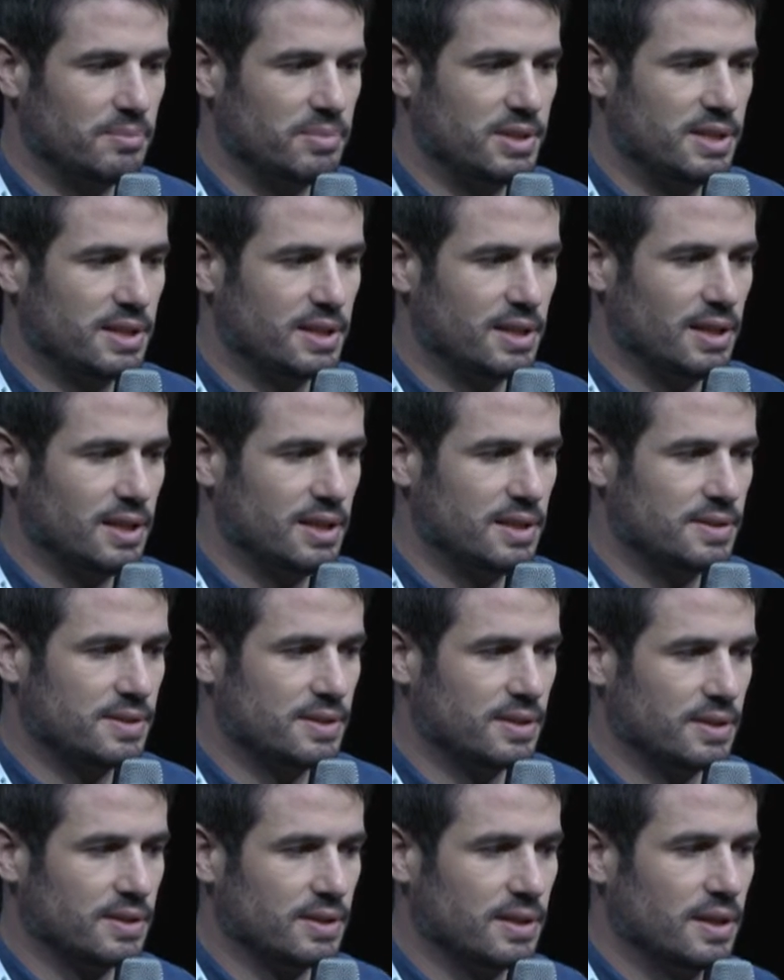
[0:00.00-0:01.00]
Basically, it's
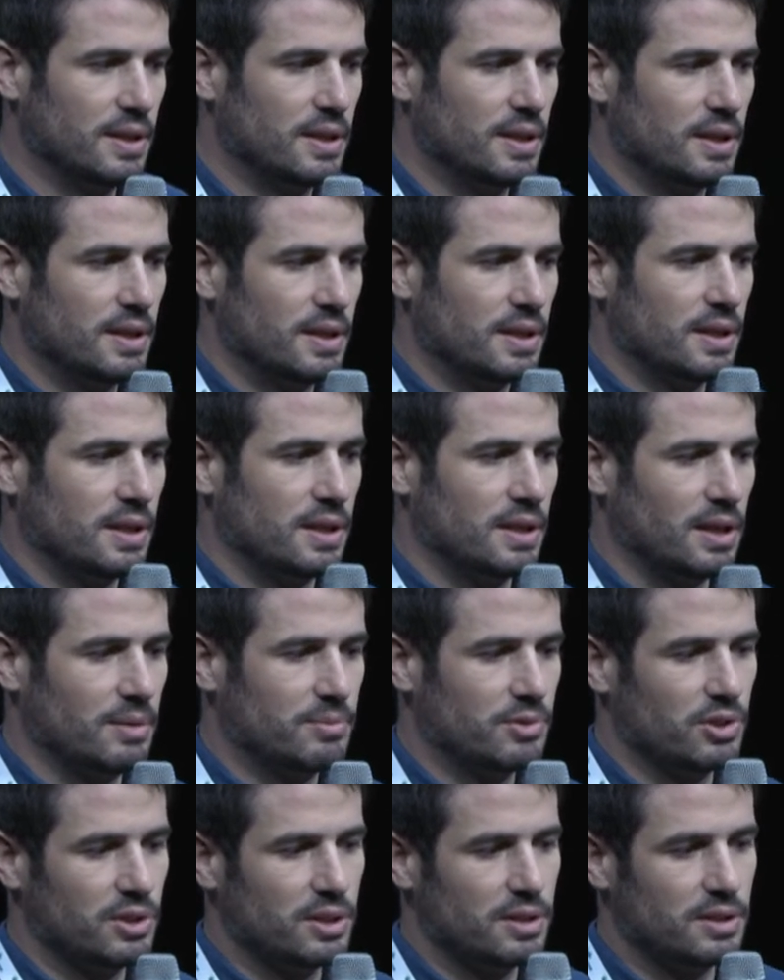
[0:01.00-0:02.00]

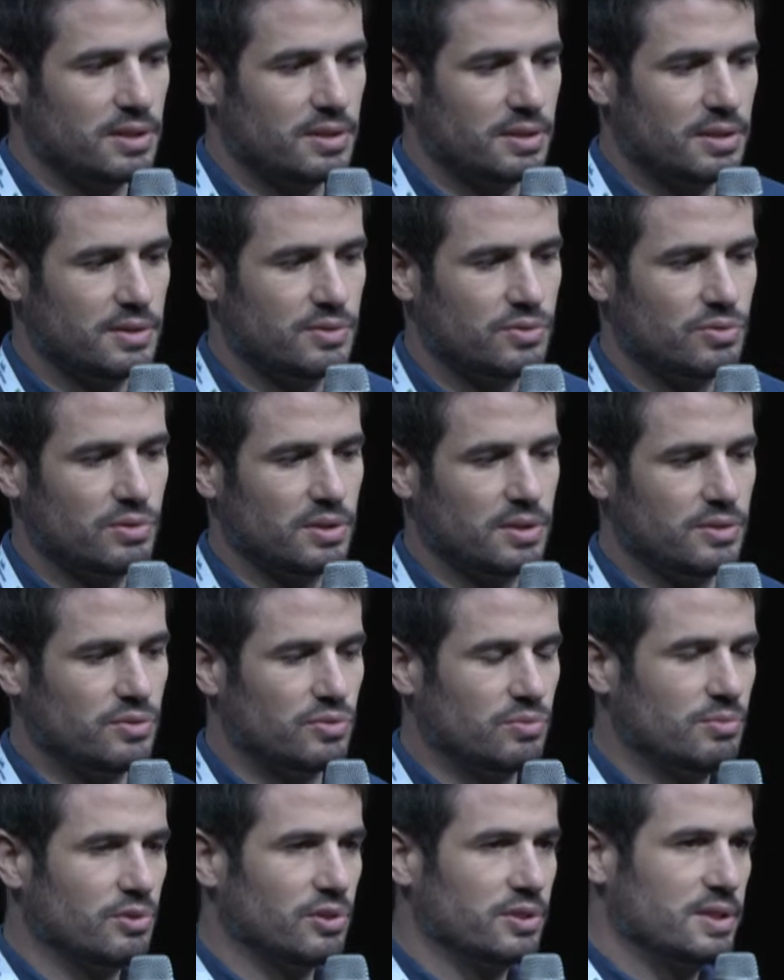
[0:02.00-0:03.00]
I'm going
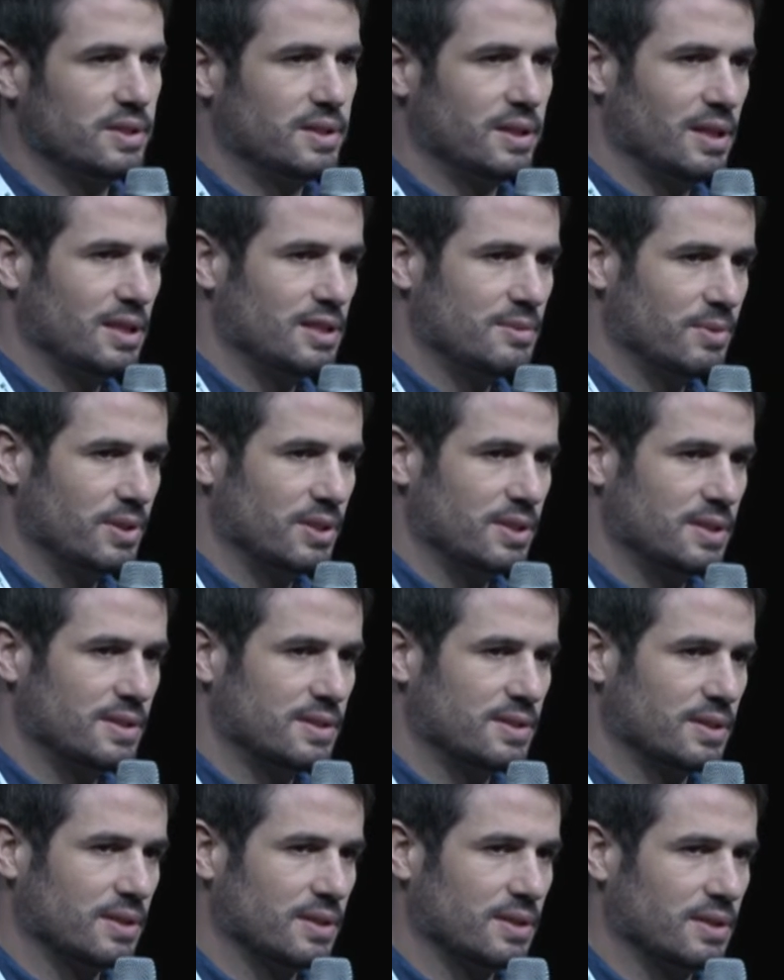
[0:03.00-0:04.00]
into more details, but
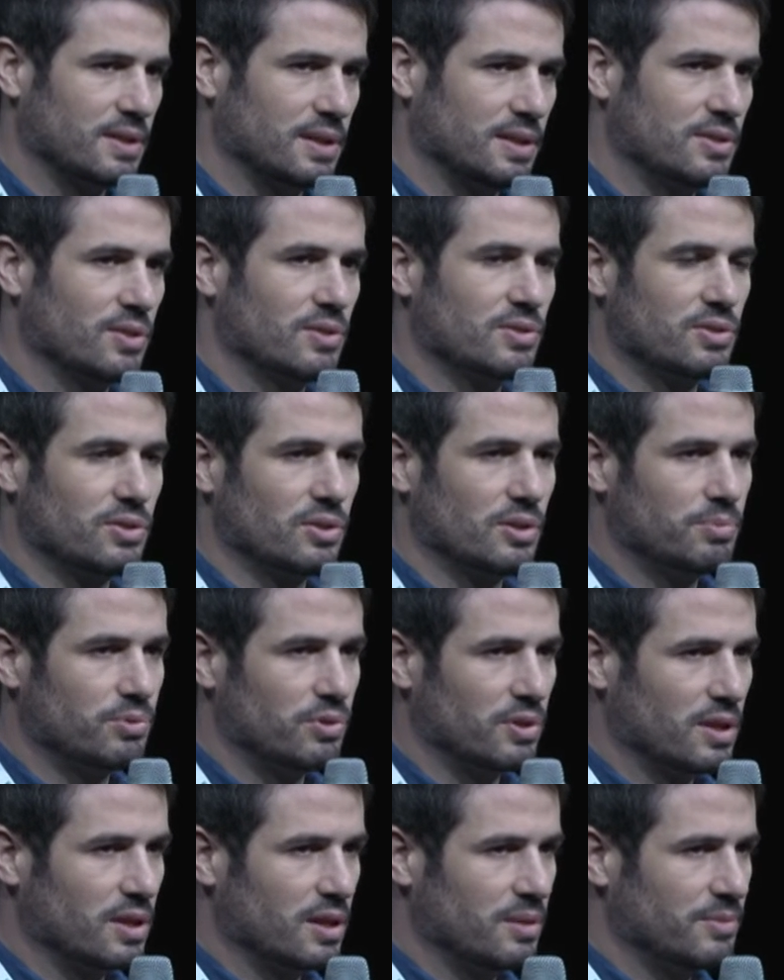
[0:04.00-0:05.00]
it's also a
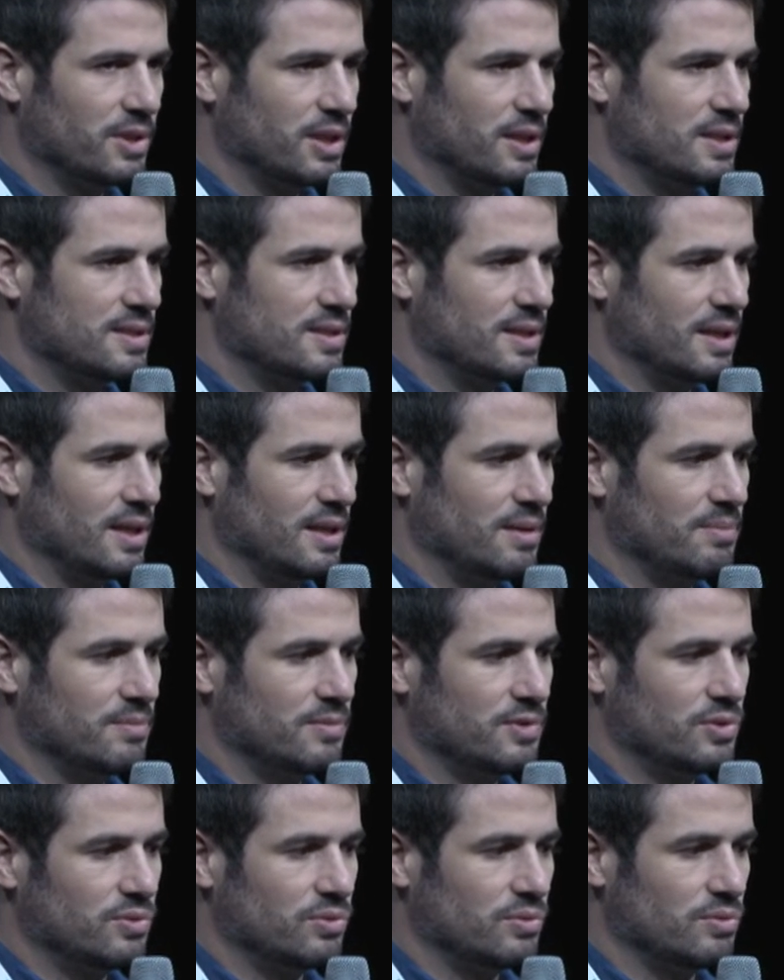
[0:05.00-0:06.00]
program that is
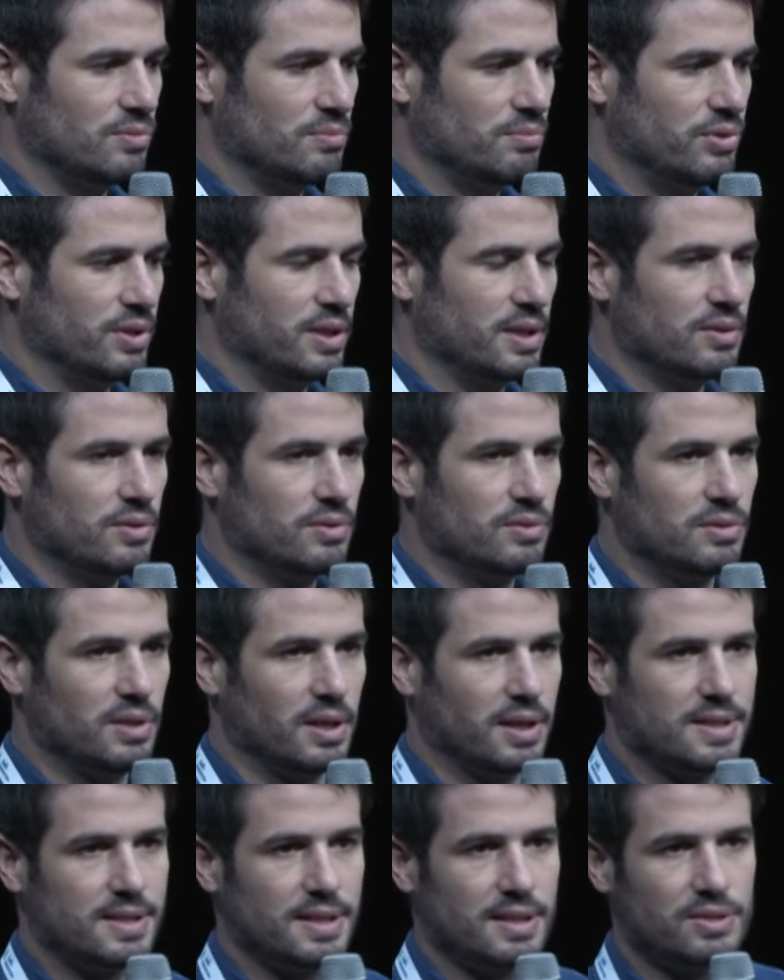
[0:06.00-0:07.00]
aimed to bring you
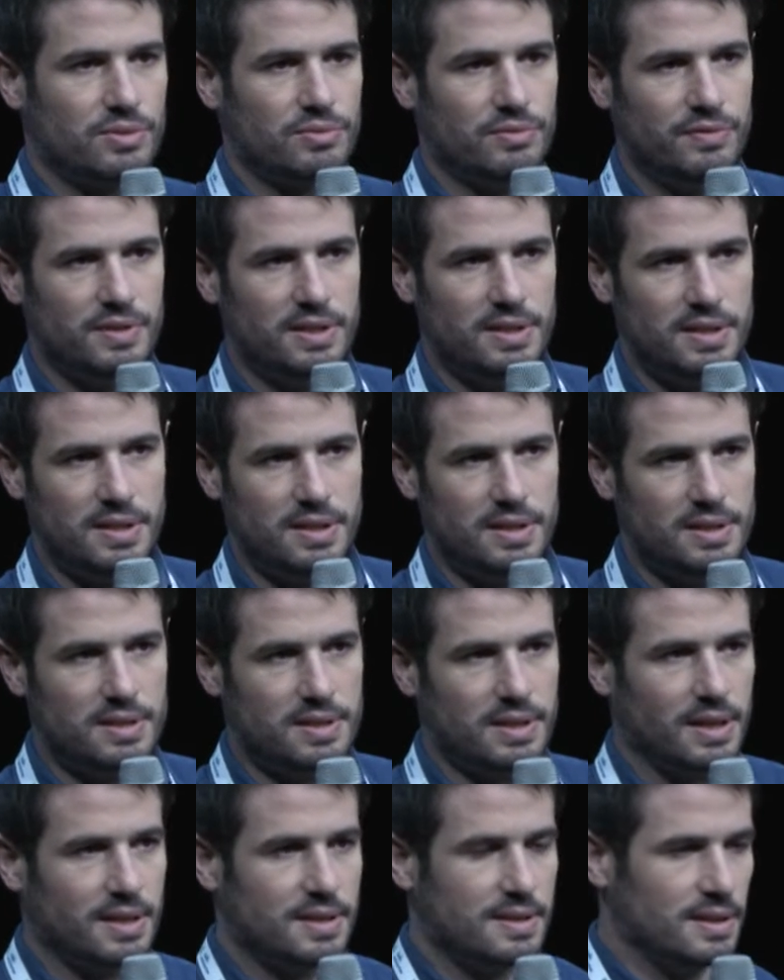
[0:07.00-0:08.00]
access to
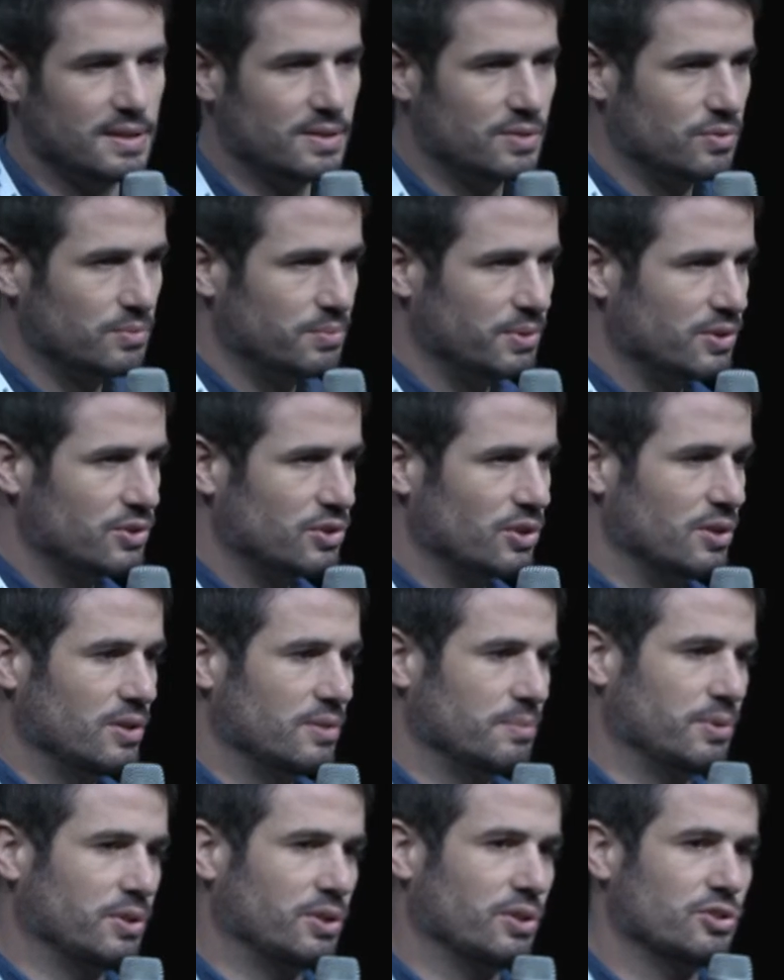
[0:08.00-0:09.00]
VCs, access to
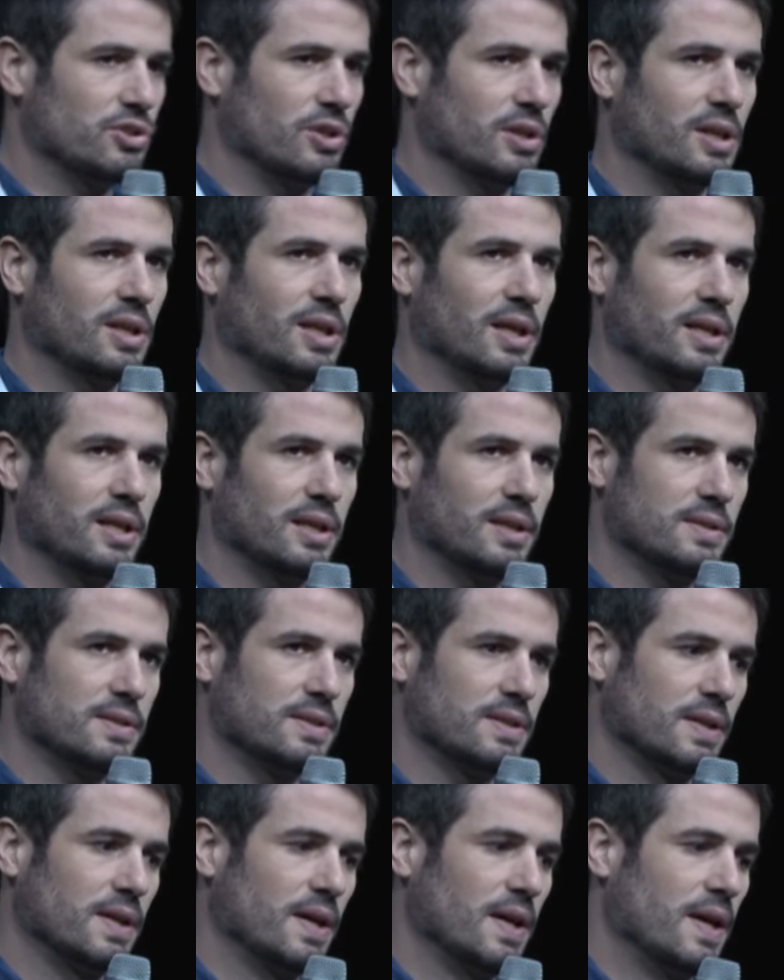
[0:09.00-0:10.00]
potential
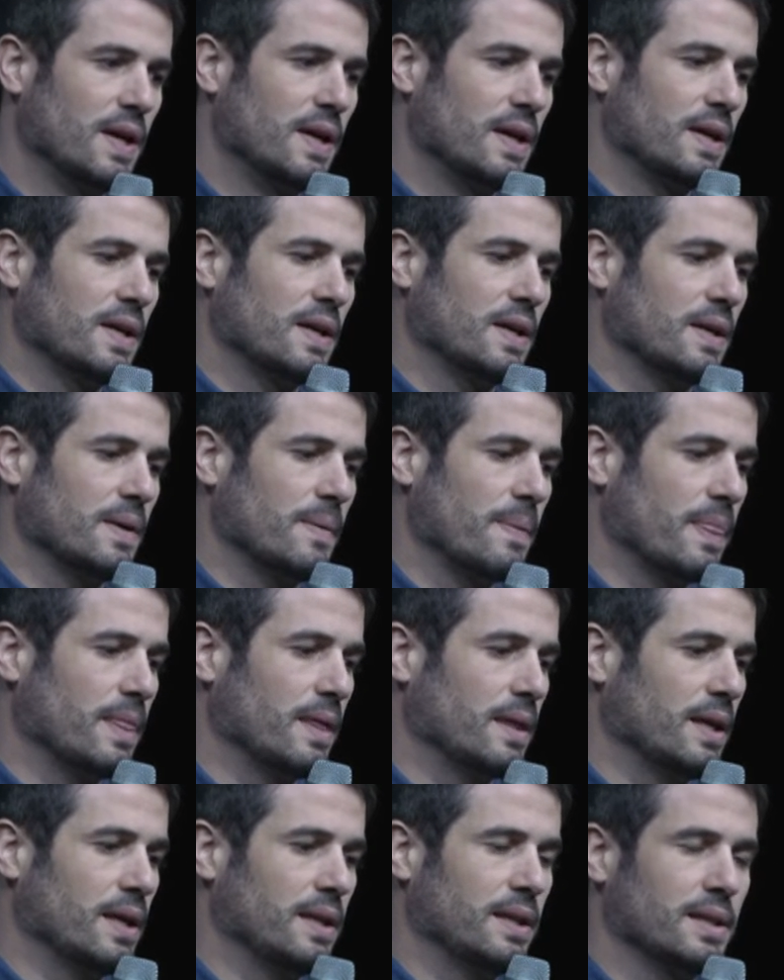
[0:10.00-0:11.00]
clients,
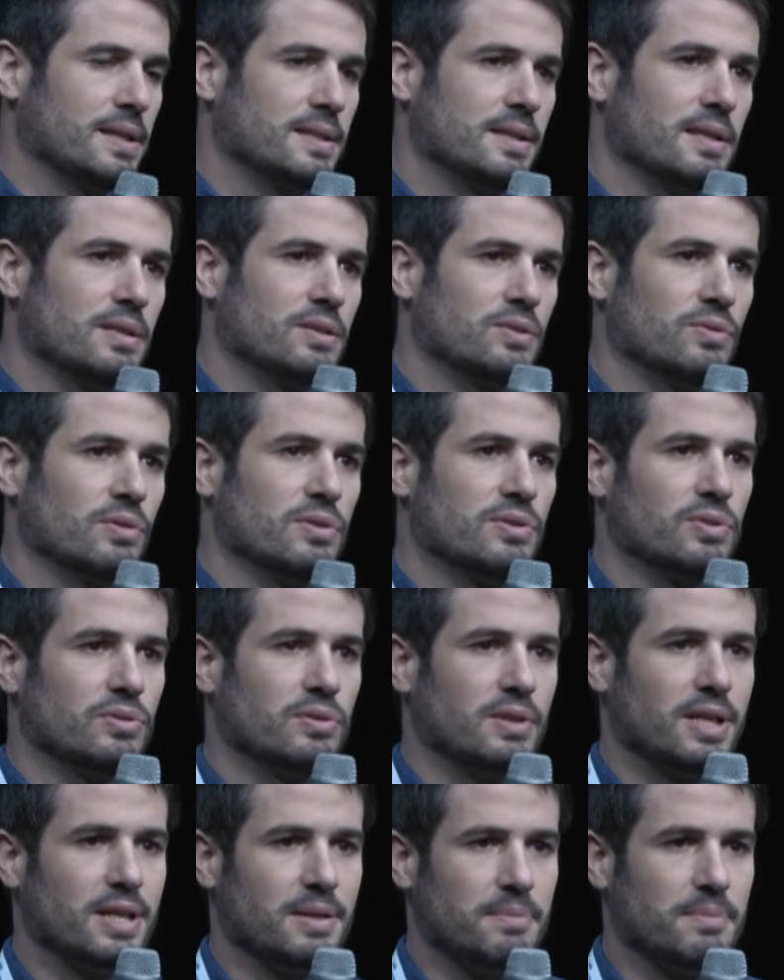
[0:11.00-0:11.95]
and access to also